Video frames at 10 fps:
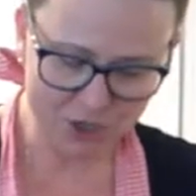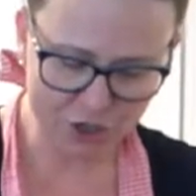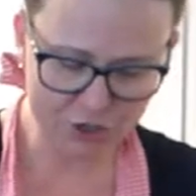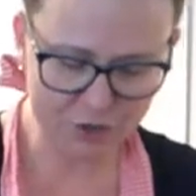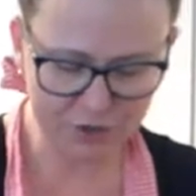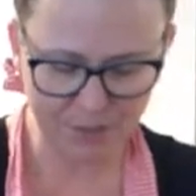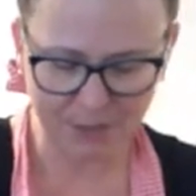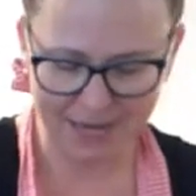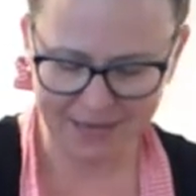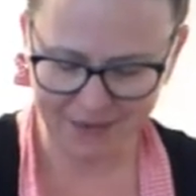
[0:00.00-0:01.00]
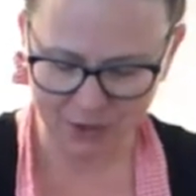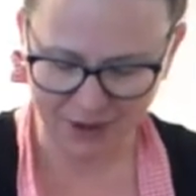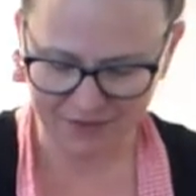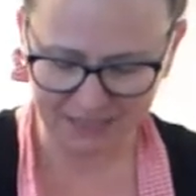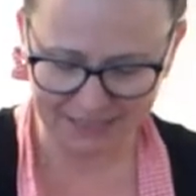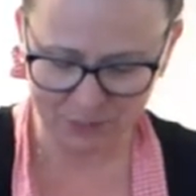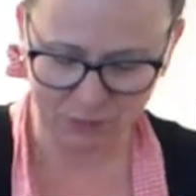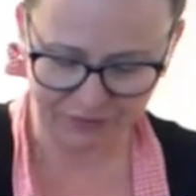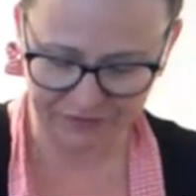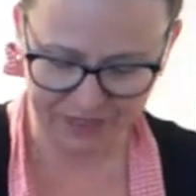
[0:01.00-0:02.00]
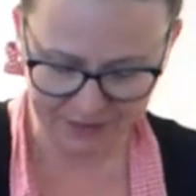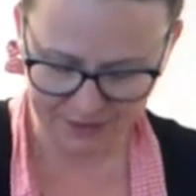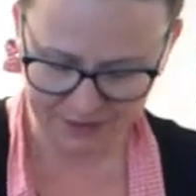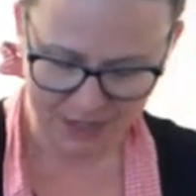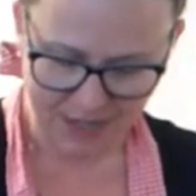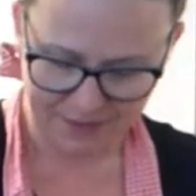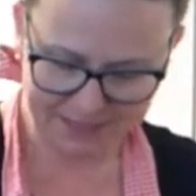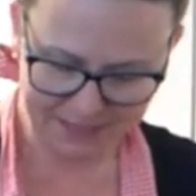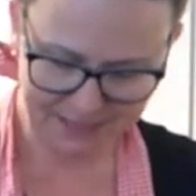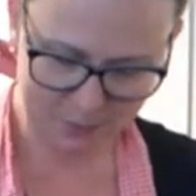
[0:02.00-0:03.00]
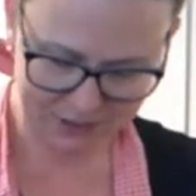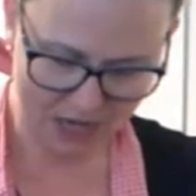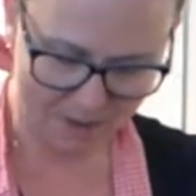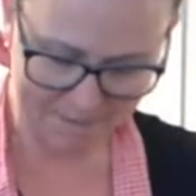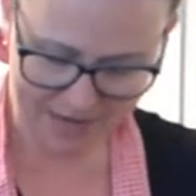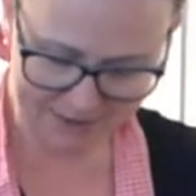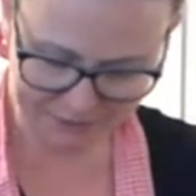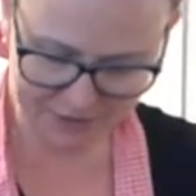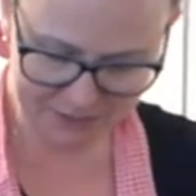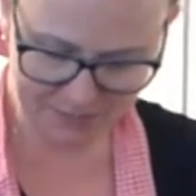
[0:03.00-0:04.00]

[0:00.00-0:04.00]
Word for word: sure you use a pan that you have a lid that will fit. This lid was not made for this